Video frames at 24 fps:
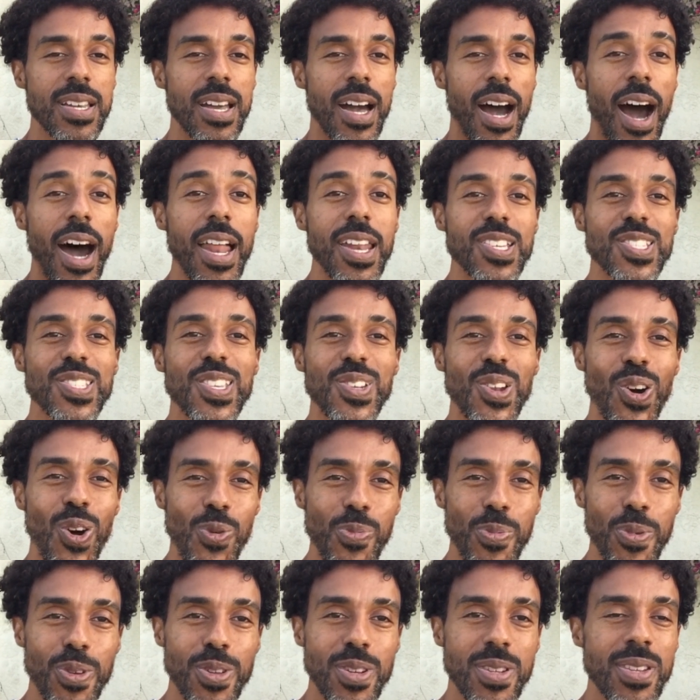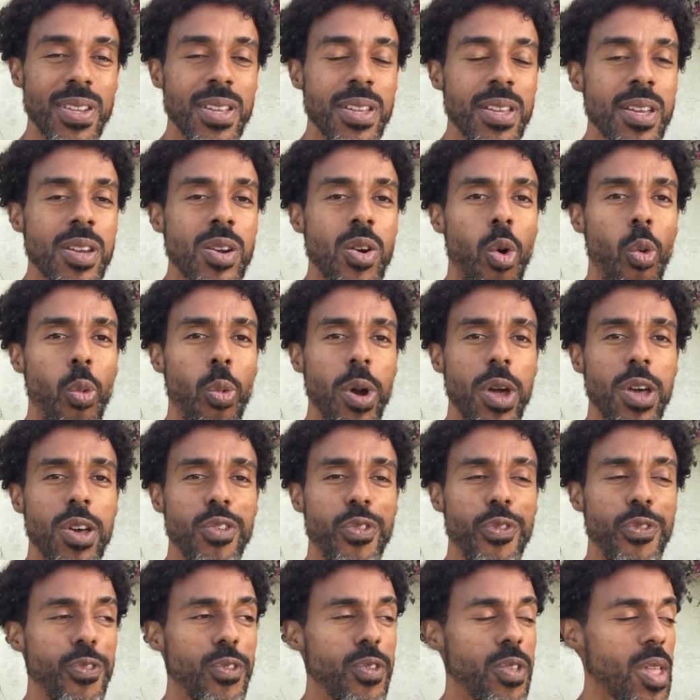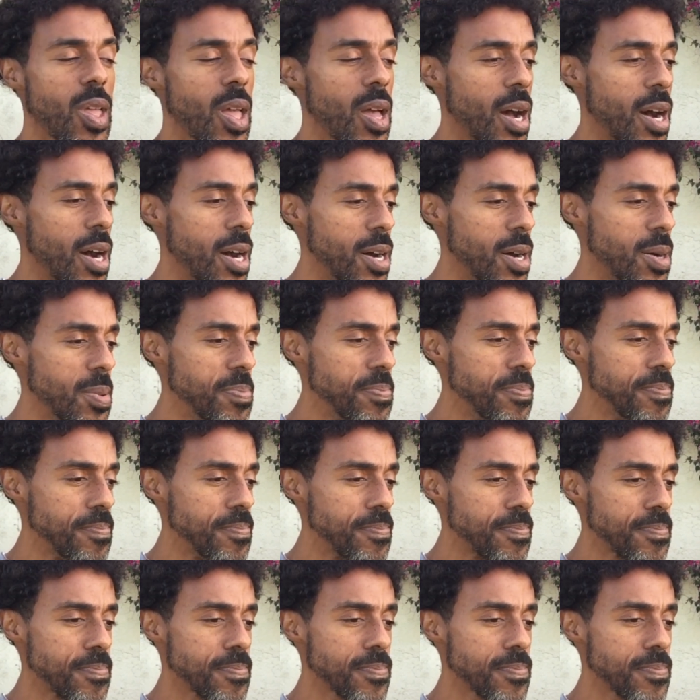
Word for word: honest and open with. Um,